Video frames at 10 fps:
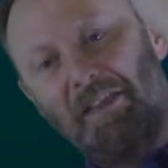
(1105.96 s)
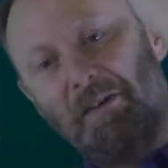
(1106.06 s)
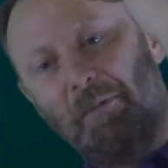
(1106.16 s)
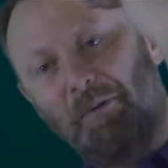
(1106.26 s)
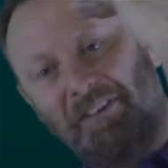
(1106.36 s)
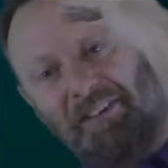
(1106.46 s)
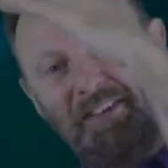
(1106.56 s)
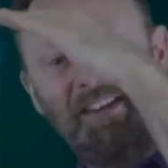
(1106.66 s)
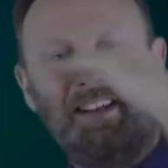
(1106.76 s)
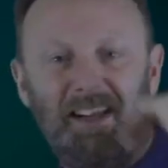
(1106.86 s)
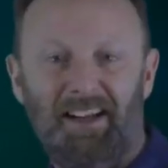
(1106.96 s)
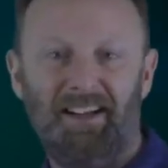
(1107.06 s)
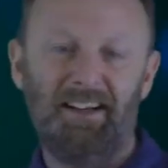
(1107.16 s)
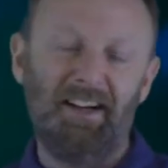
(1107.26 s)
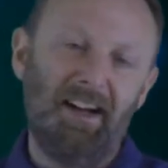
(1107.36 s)
most senior
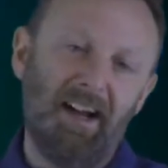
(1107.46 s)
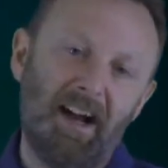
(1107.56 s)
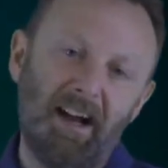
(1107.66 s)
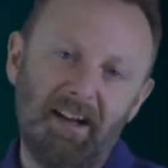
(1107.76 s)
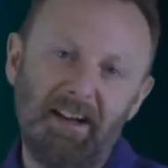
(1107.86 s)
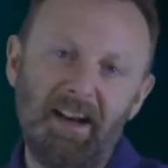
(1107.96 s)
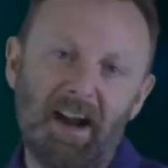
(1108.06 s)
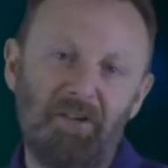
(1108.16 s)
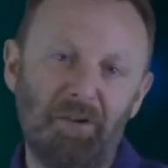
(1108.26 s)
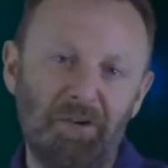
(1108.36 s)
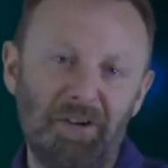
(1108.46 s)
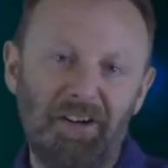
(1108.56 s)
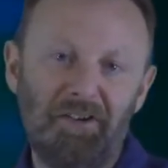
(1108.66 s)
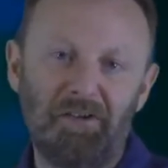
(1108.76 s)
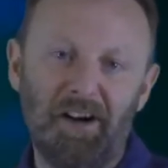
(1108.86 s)
narrow
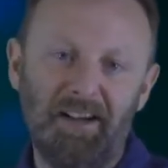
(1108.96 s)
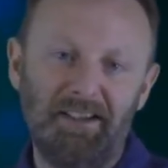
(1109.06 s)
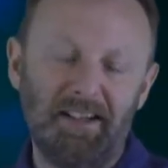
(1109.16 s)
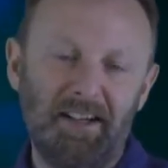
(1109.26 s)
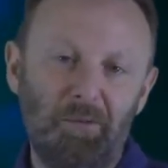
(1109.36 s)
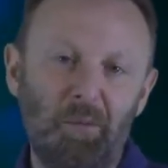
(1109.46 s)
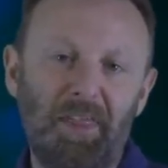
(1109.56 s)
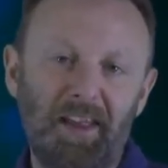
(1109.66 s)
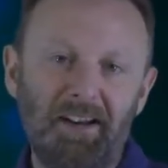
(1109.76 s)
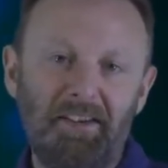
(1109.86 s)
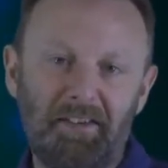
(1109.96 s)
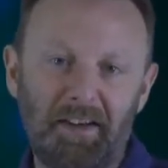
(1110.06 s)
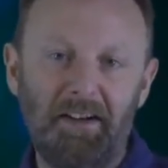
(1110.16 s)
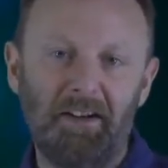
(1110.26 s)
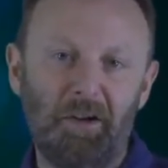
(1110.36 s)
grade within a
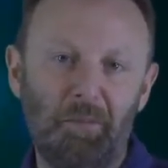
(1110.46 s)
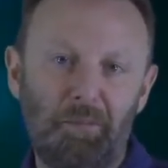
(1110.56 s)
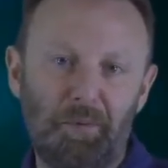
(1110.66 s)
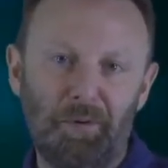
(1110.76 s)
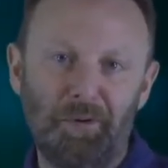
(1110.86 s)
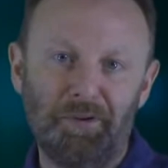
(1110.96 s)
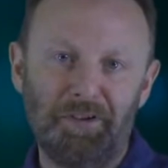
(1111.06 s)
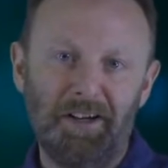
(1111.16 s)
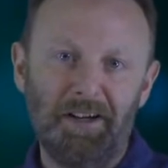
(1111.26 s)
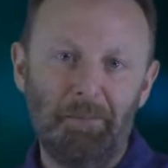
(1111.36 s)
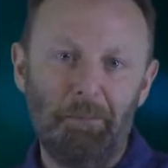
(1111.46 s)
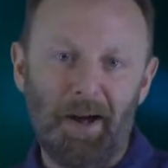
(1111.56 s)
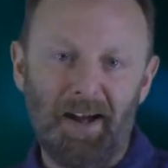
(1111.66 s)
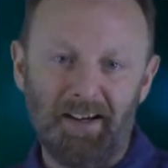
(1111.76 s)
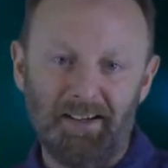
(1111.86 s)
single broad
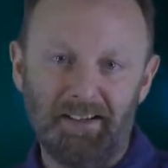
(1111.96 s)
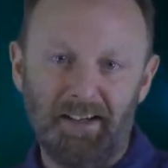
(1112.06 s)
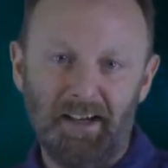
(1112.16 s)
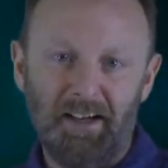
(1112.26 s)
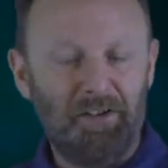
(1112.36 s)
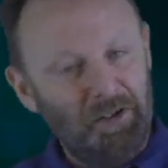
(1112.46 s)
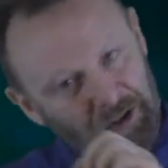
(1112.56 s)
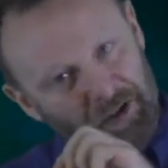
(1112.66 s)
band. So you